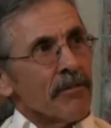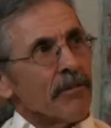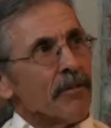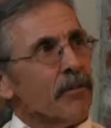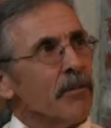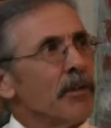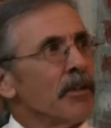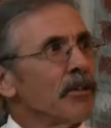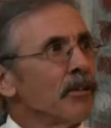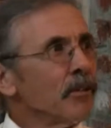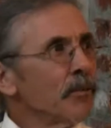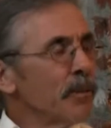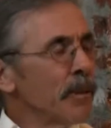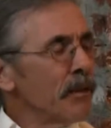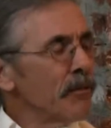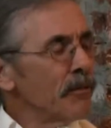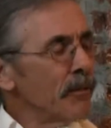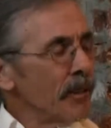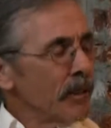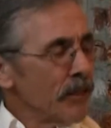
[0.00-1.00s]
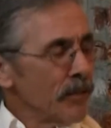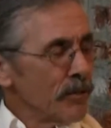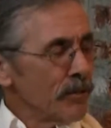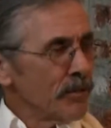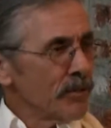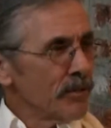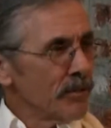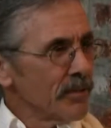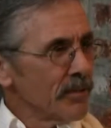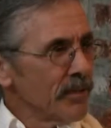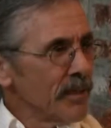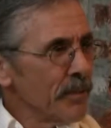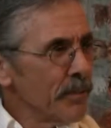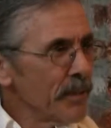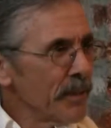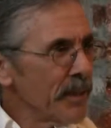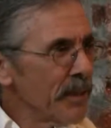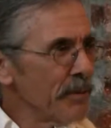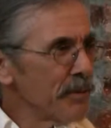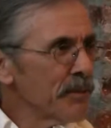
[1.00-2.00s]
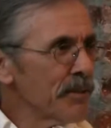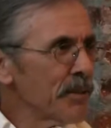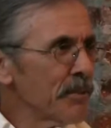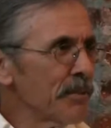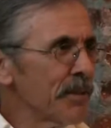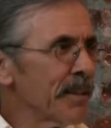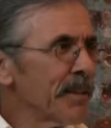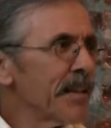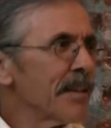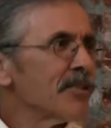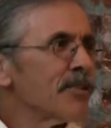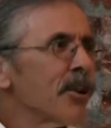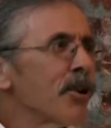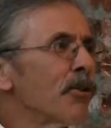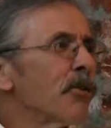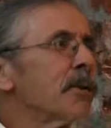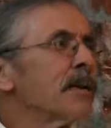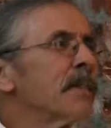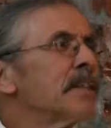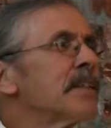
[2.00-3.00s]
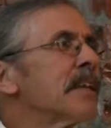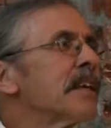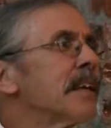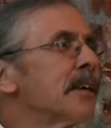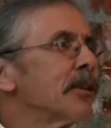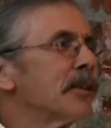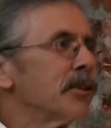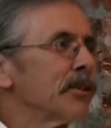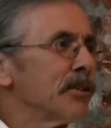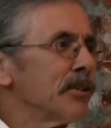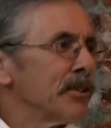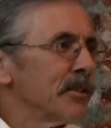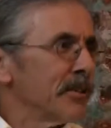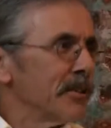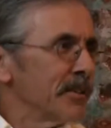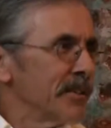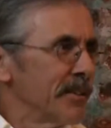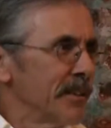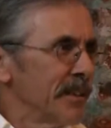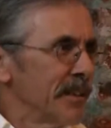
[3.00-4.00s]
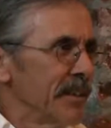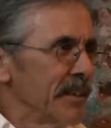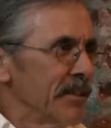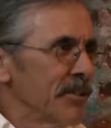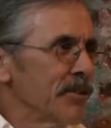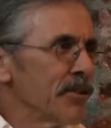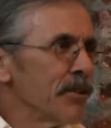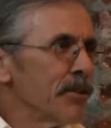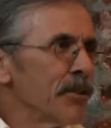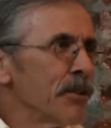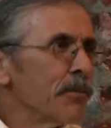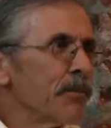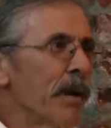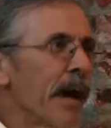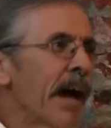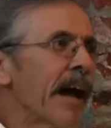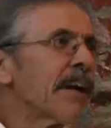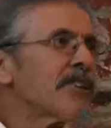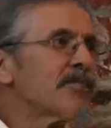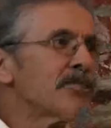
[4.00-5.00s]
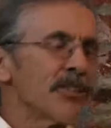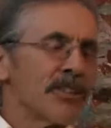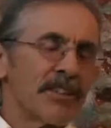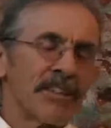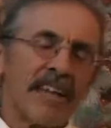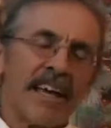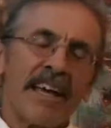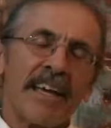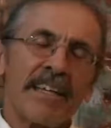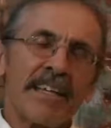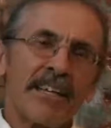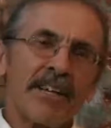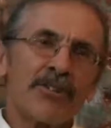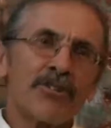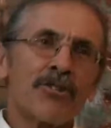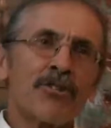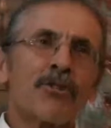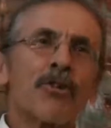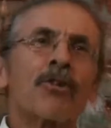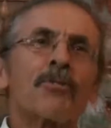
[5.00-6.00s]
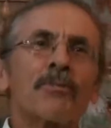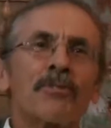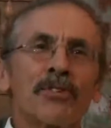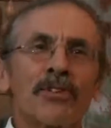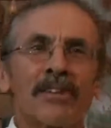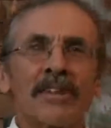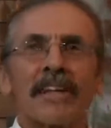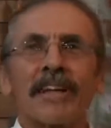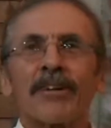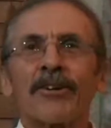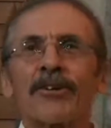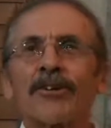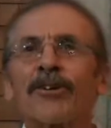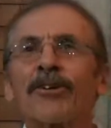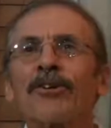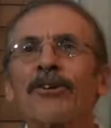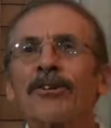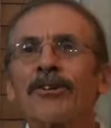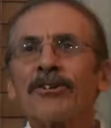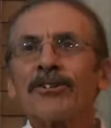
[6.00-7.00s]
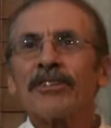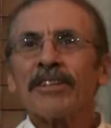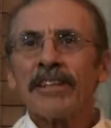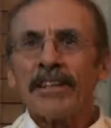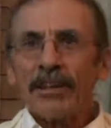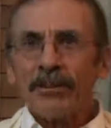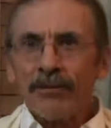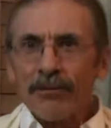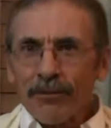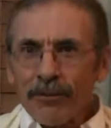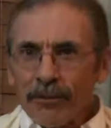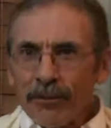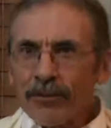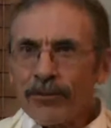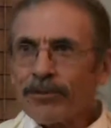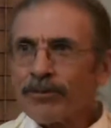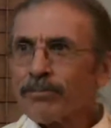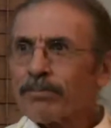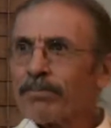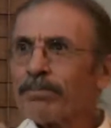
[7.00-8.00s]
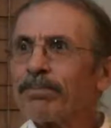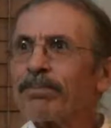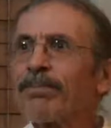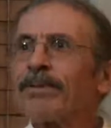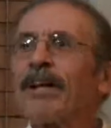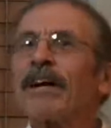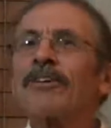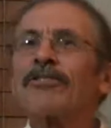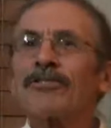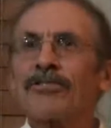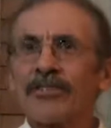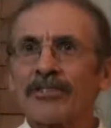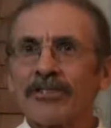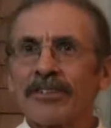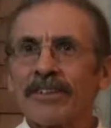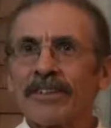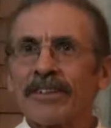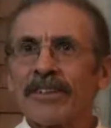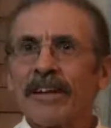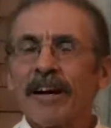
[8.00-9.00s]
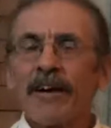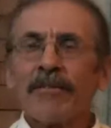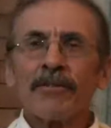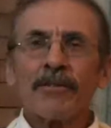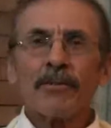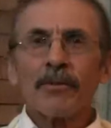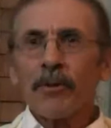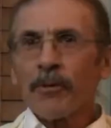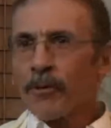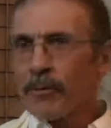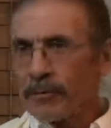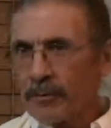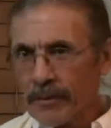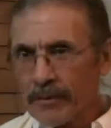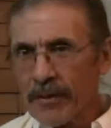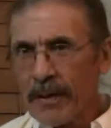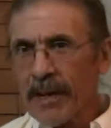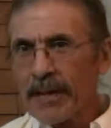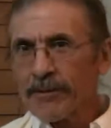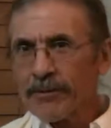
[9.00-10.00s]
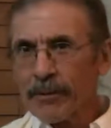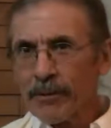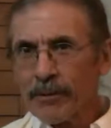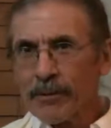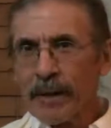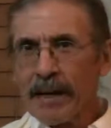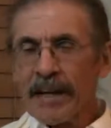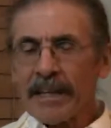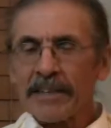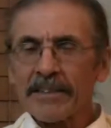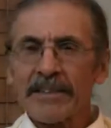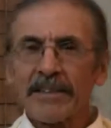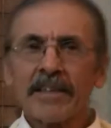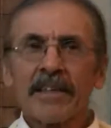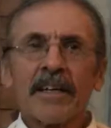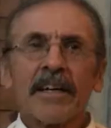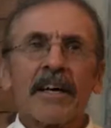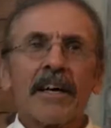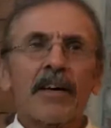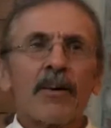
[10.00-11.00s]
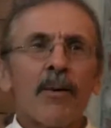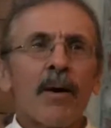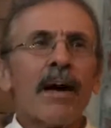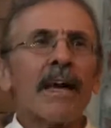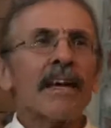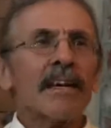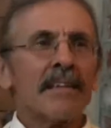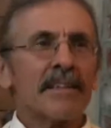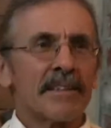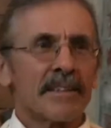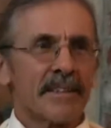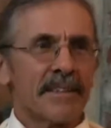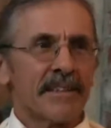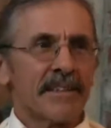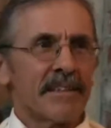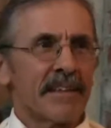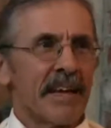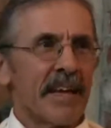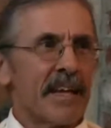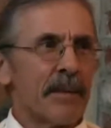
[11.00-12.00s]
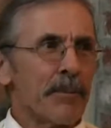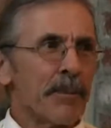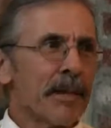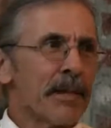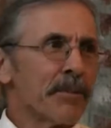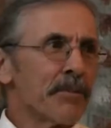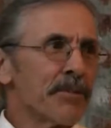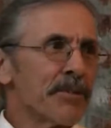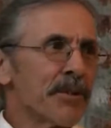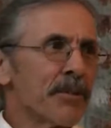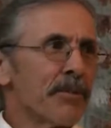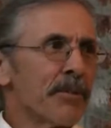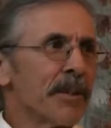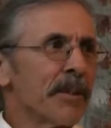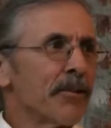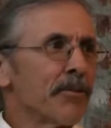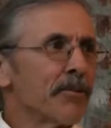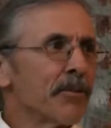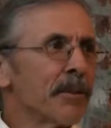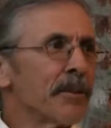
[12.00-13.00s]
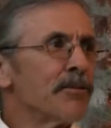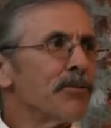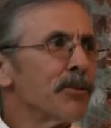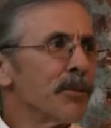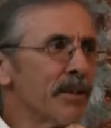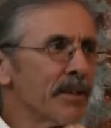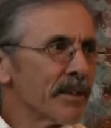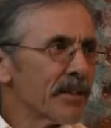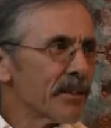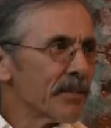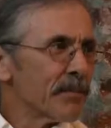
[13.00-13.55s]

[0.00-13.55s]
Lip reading: familiar bedfellow. It becomes something that's always there. So the passion and the absorption that occurs in that first blush of the divine romance quiets, and it becomes something you live with.